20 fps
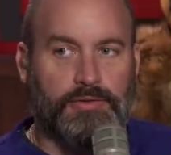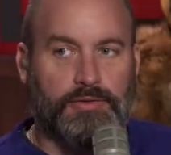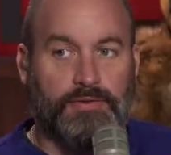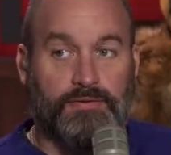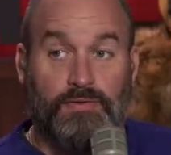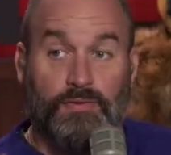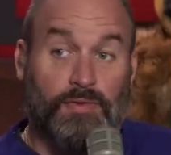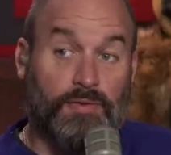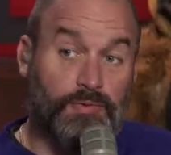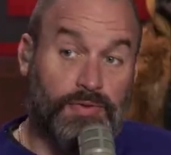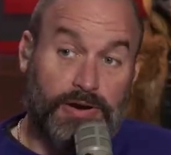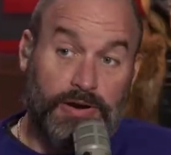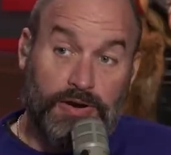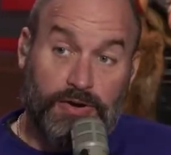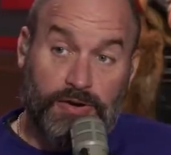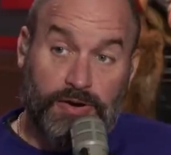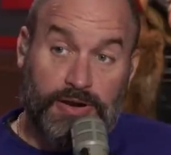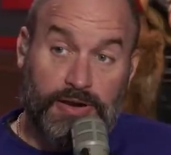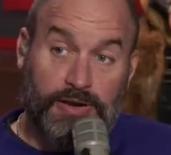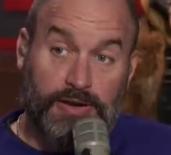If you want to bring
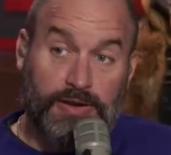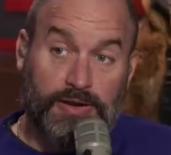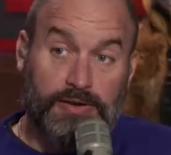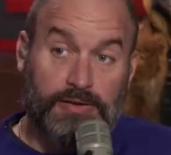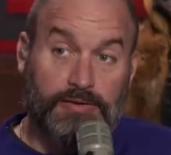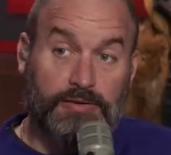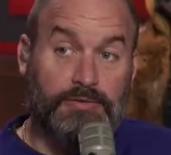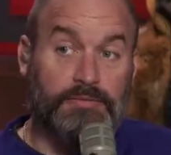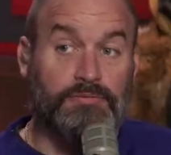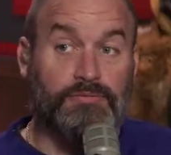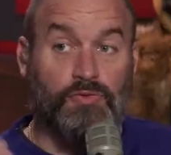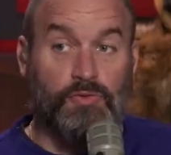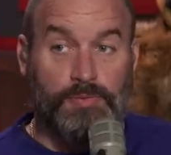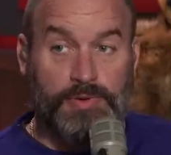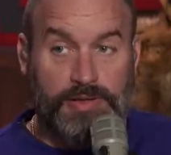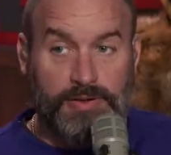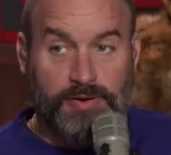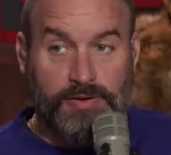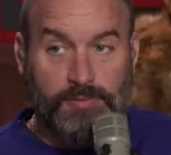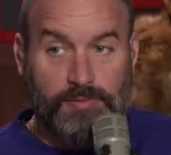your kid, we'll
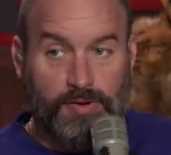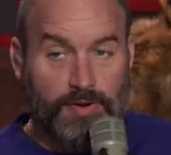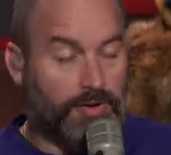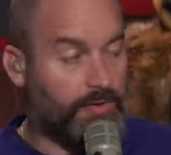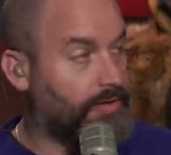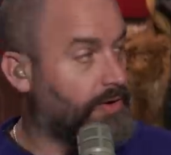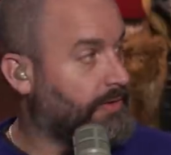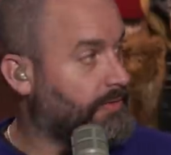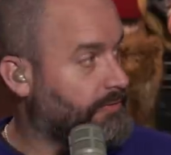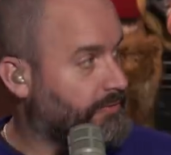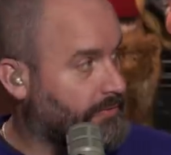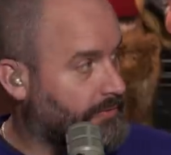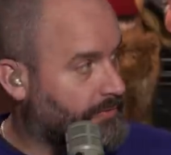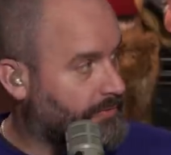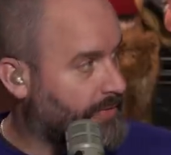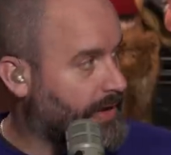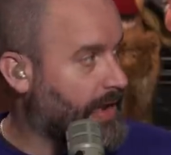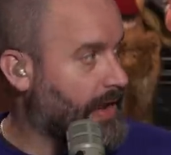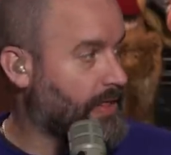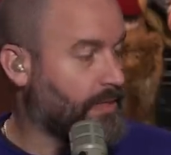be there tomorrow at
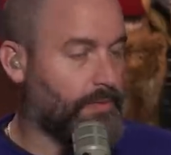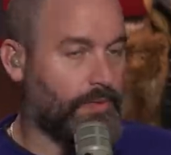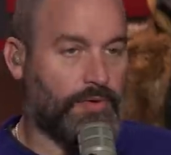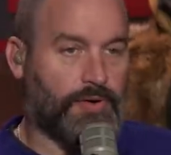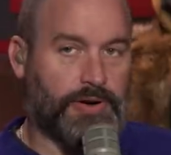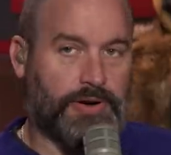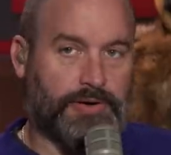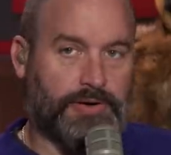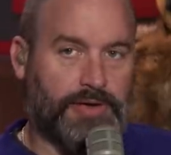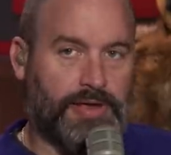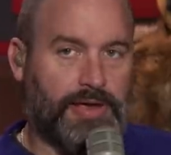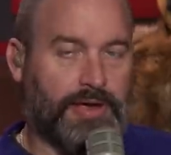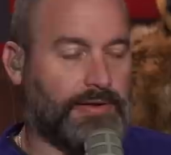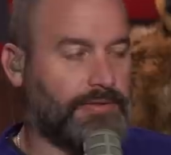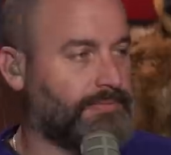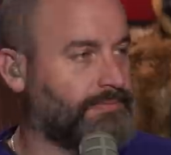nine Play in the morning." date. Yeah.